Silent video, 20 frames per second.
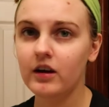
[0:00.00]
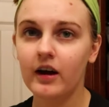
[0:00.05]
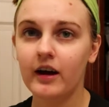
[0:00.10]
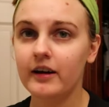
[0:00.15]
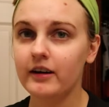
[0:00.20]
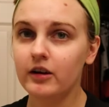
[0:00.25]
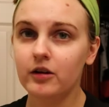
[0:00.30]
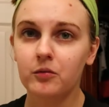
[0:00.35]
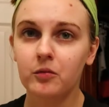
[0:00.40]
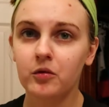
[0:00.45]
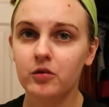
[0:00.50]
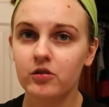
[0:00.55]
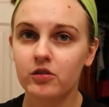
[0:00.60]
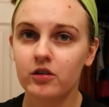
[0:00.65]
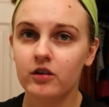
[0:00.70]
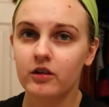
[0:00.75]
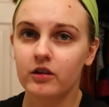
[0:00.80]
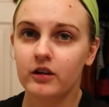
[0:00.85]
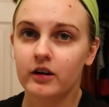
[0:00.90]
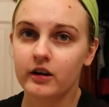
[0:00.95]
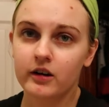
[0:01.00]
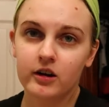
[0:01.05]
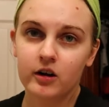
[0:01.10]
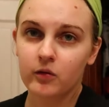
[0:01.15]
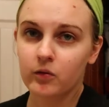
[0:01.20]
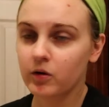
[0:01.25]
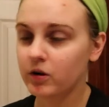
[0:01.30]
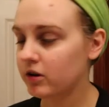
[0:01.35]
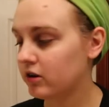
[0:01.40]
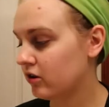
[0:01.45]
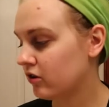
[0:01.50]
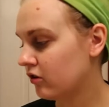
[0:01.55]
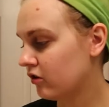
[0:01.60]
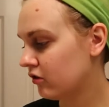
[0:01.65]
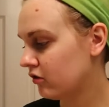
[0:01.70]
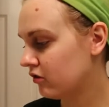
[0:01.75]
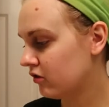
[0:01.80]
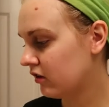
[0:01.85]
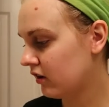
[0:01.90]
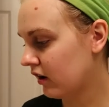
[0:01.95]
I did most of the cleaning I wanted to
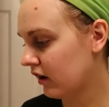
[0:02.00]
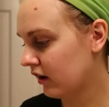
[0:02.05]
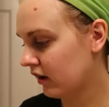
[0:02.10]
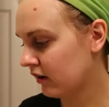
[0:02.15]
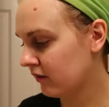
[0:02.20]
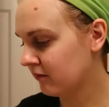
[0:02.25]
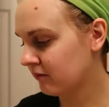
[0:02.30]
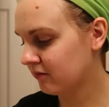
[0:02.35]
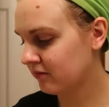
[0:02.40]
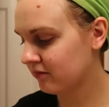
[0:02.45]
do today.